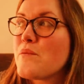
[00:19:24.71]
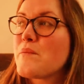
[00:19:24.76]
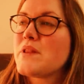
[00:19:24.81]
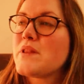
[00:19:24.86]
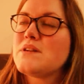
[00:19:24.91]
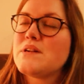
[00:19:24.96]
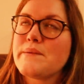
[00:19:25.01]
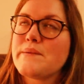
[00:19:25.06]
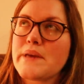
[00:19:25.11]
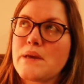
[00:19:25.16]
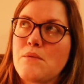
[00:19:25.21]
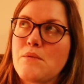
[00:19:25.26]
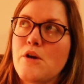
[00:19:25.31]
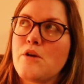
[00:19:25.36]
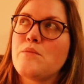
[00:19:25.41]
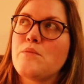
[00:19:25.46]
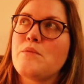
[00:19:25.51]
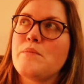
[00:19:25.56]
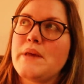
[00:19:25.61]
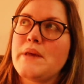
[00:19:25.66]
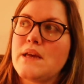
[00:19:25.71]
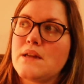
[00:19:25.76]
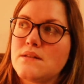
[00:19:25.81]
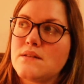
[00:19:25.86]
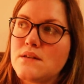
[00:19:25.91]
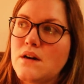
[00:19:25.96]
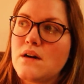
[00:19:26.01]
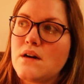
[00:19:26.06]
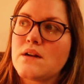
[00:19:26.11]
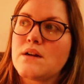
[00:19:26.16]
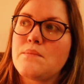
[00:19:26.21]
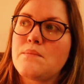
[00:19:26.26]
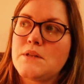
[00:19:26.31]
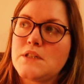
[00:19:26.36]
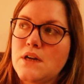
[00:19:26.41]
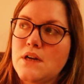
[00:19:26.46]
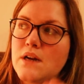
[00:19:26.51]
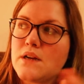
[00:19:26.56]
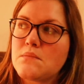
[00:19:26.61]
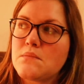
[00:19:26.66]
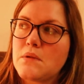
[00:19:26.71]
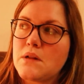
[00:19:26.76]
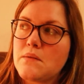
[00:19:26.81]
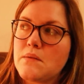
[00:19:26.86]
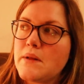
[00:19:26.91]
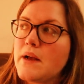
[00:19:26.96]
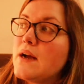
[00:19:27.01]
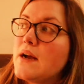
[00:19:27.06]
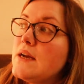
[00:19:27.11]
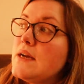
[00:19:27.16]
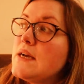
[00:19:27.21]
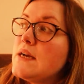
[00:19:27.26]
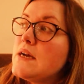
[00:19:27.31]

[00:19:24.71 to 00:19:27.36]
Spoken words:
and by the time I came home it would be getting dark and I'd be tired and blah blah blah.